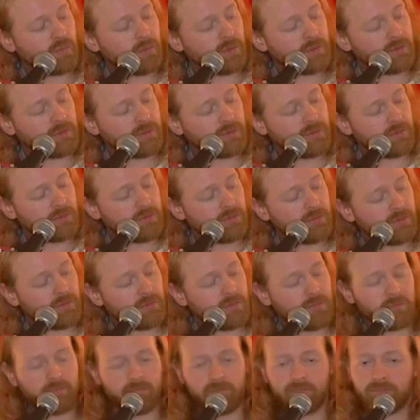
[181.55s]
want to
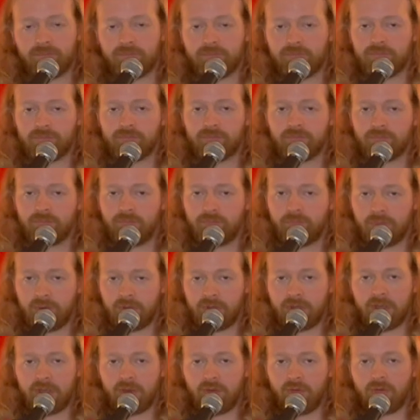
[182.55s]

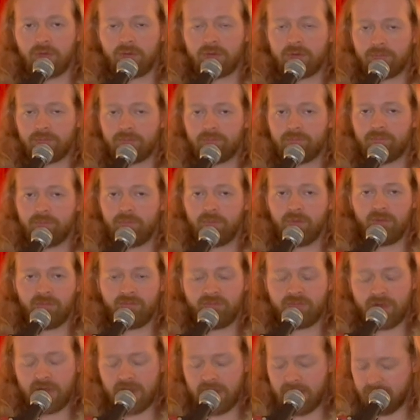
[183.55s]
play on the
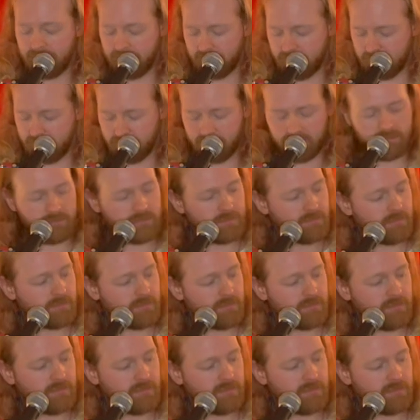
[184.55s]
fret
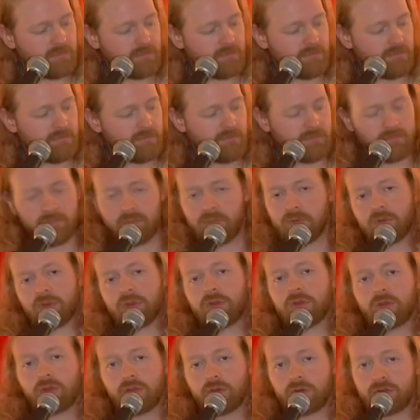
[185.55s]

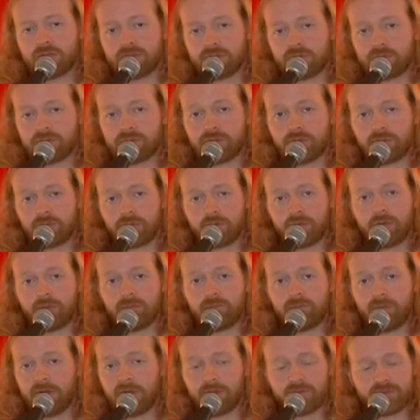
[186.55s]
because it will choke the
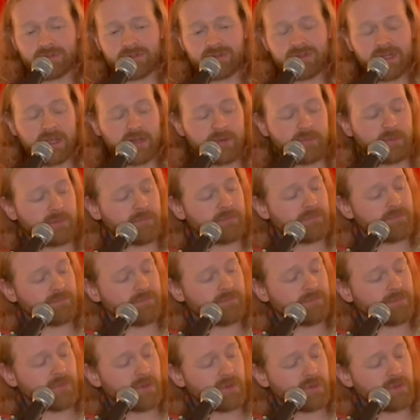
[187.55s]
note and it will sound terrible.
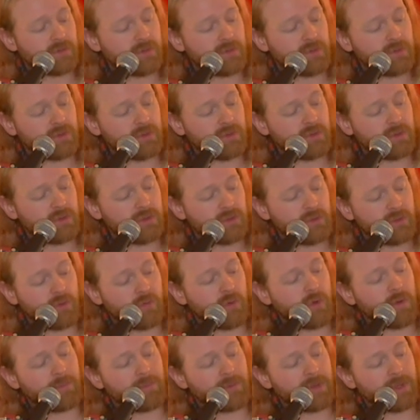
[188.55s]

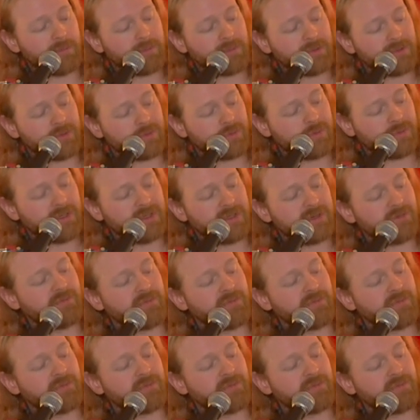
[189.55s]
You want to play between the